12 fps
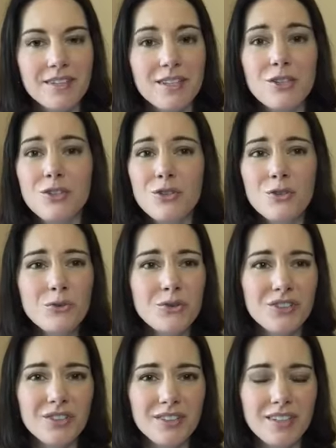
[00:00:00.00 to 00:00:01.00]

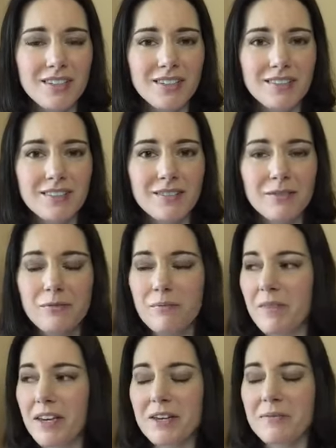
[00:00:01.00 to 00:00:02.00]
Usually
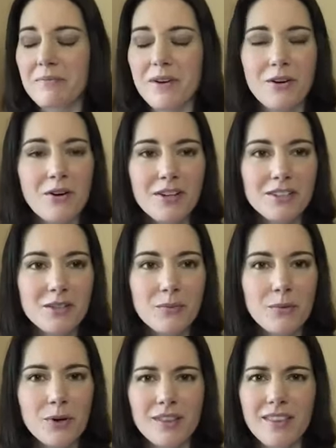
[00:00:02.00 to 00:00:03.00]
like across the
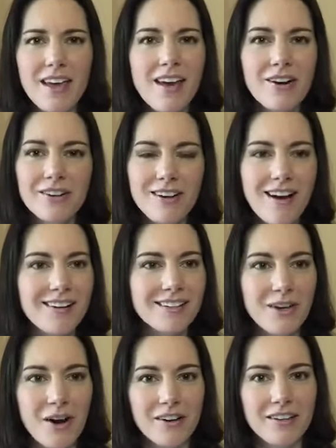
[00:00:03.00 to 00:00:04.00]
board, they are not
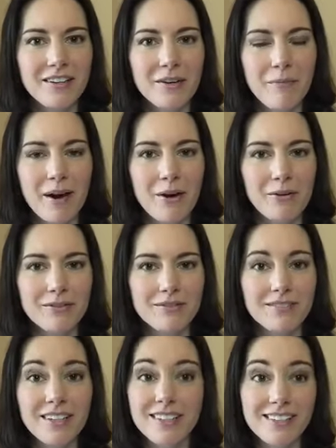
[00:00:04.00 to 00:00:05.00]
talking about
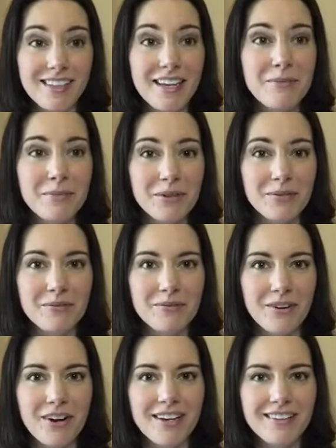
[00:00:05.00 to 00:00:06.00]
excitement,
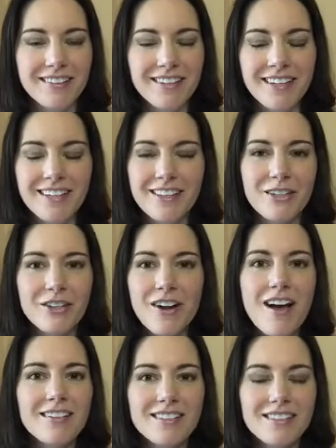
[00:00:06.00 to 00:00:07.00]
right? They're
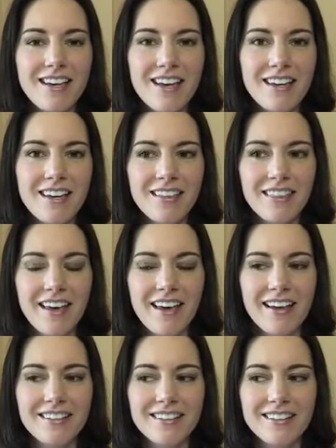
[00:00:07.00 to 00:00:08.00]
not saying
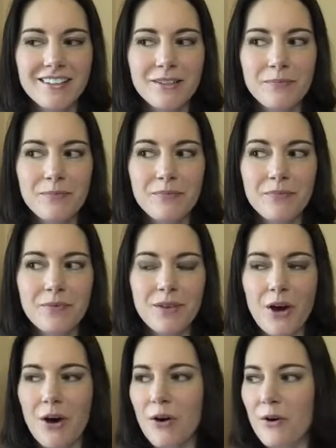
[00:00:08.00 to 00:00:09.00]
that,
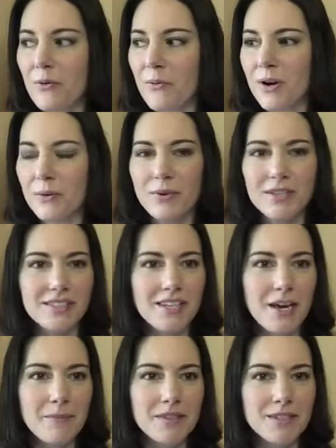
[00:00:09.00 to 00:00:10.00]
oh, what has
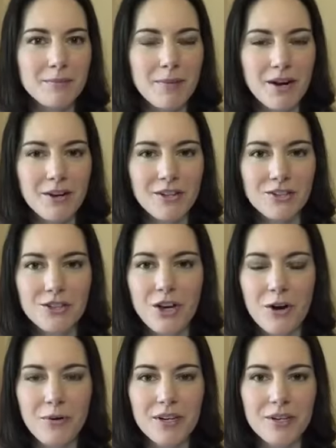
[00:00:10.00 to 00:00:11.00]
kept this marriage
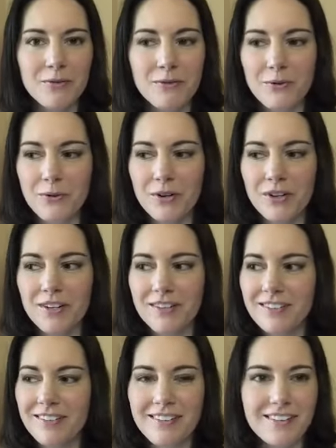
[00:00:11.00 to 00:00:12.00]
going for
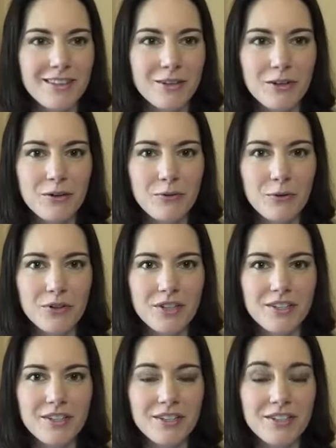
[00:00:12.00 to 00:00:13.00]
30, 40
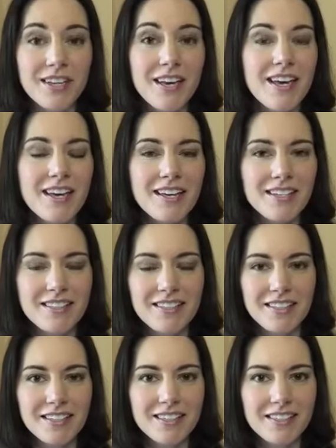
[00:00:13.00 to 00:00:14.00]
years is the
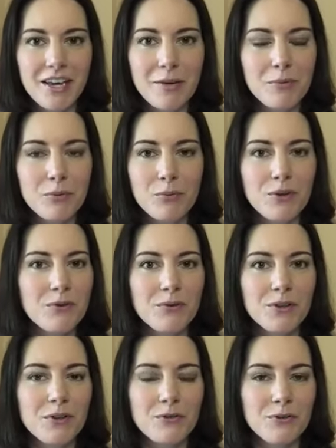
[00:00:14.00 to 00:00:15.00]
excitement we
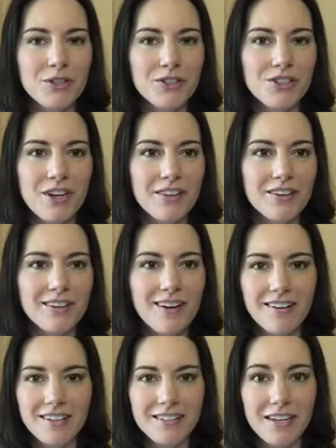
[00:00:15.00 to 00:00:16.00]
feel for each other
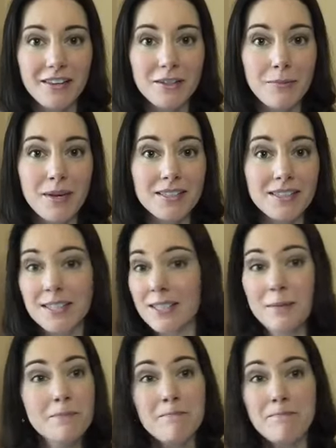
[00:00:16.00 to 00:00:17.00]
on a daily basis.
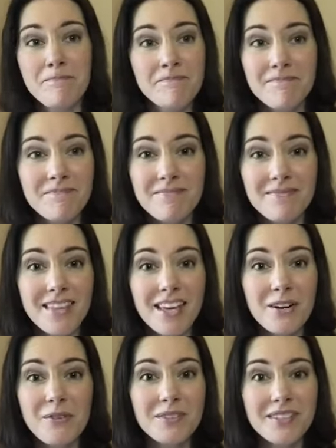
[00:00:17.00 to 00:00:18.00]
They
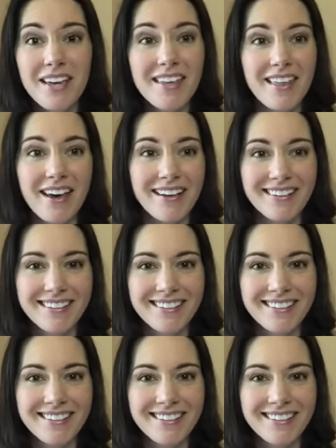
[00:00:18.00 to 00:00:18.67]
don't say that.